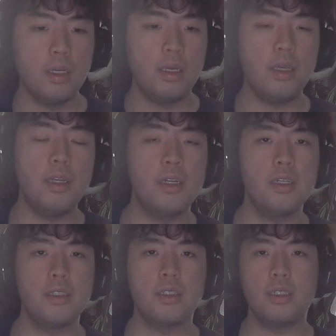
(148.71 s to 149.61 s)

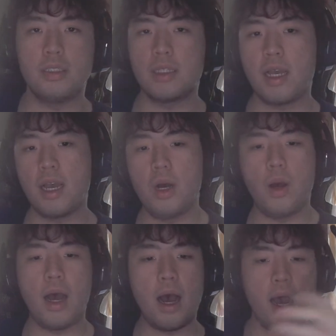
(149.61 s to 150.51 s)
Here's is
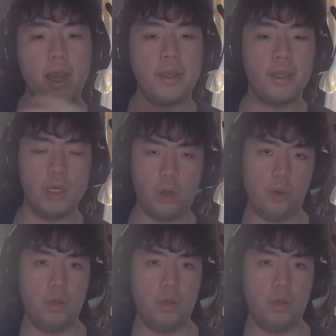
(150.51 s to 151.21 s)
how I go